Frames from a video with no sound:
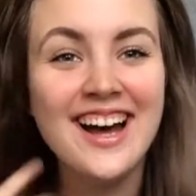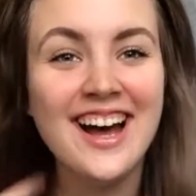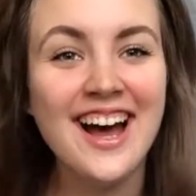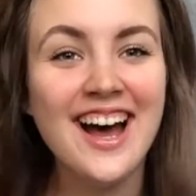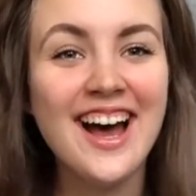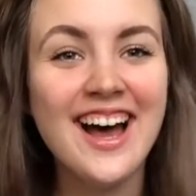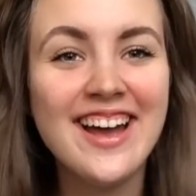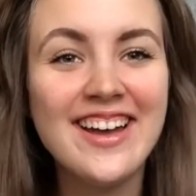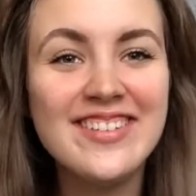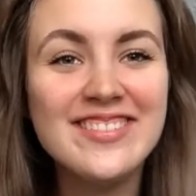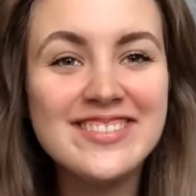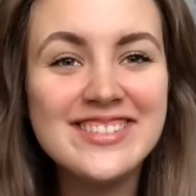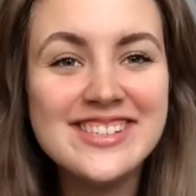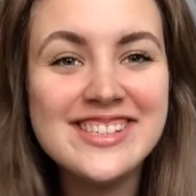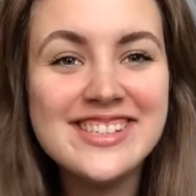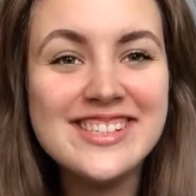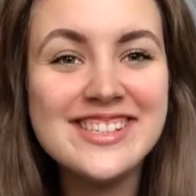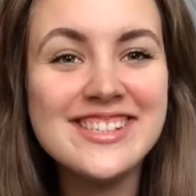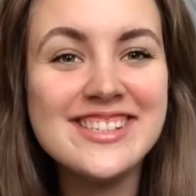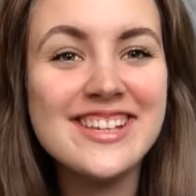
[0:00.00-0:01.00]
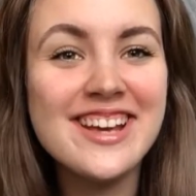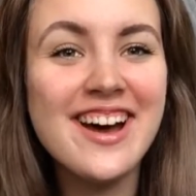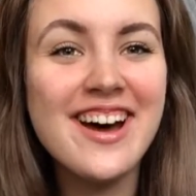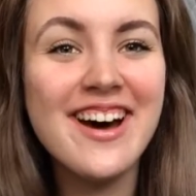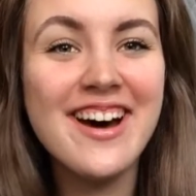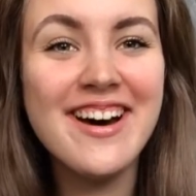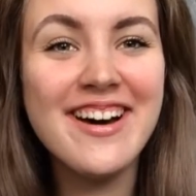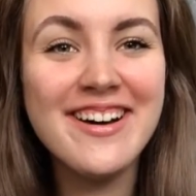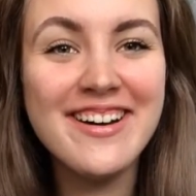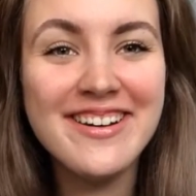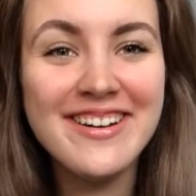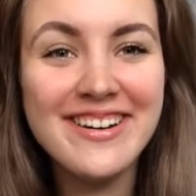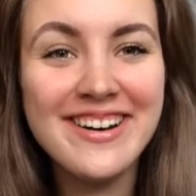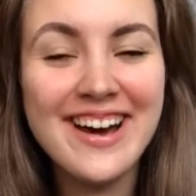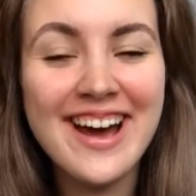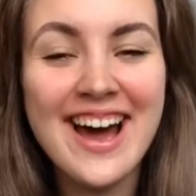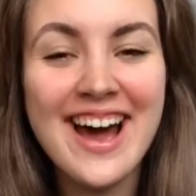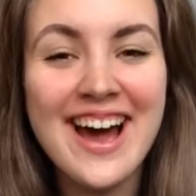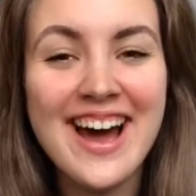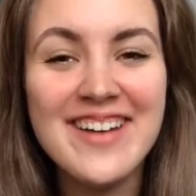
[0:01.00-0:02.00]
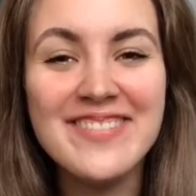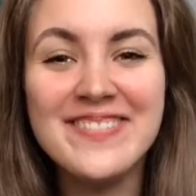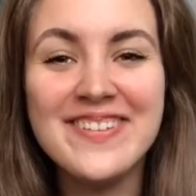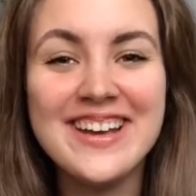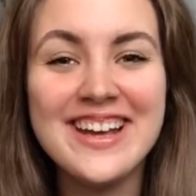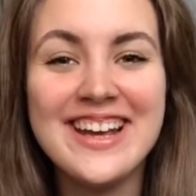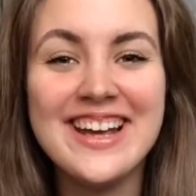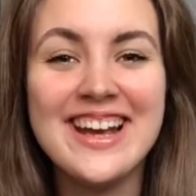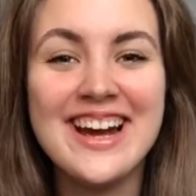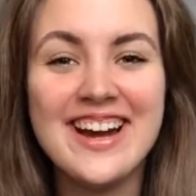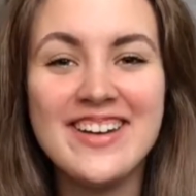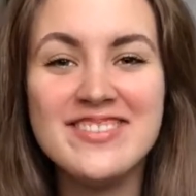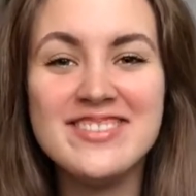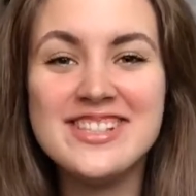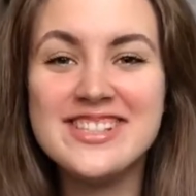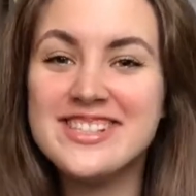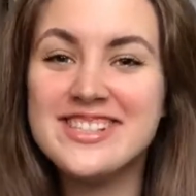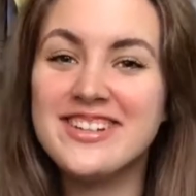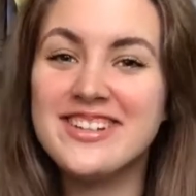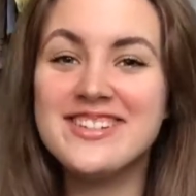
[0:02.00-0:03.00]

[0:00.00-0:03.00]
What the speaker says: I'm so happy, I'm so